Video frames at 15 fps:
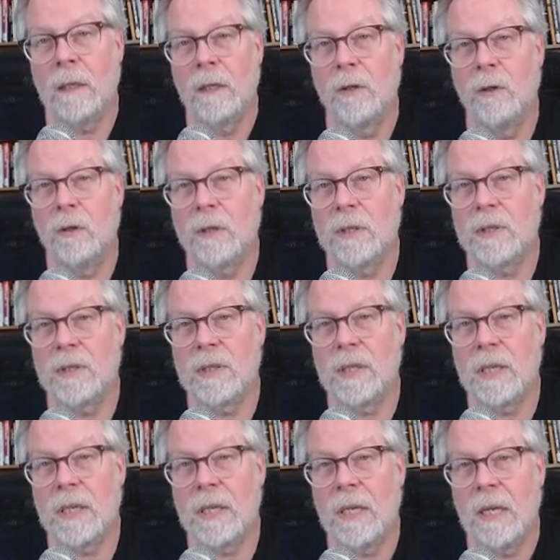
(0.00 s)
you can
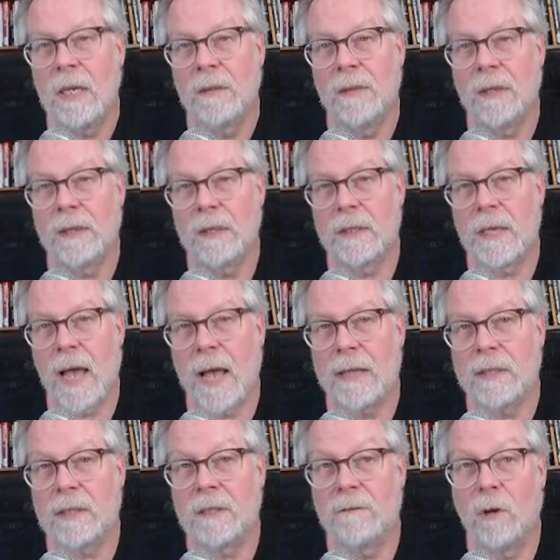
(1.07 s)
see that the
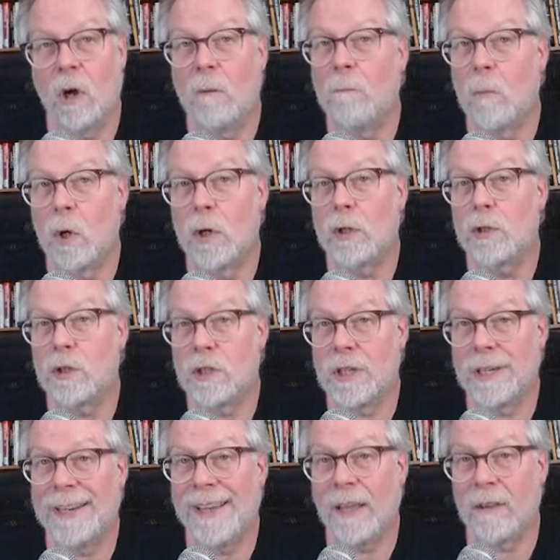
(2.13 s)
dots have all merged
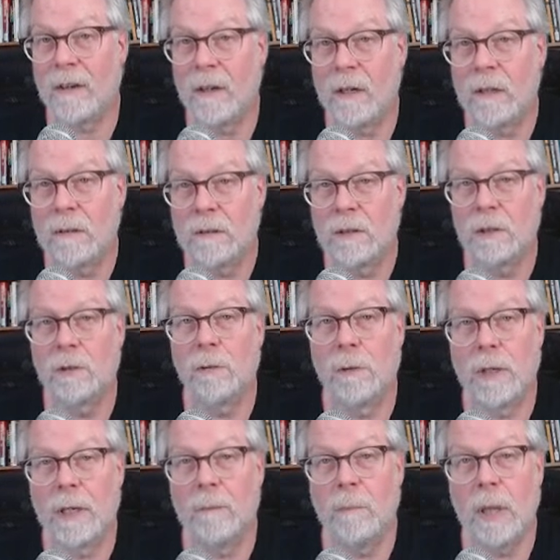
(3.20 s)
together to
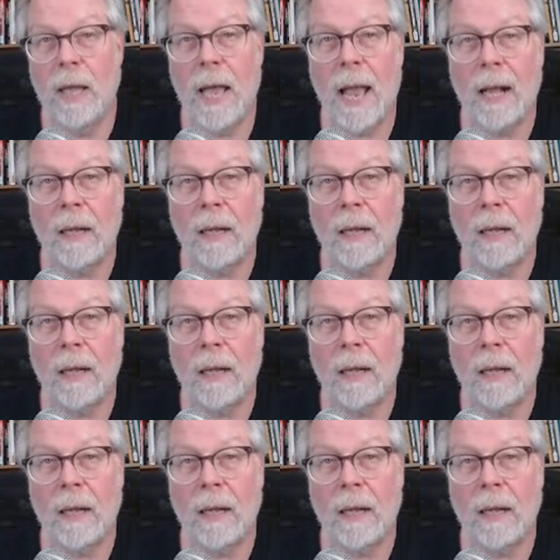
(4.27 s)
create black.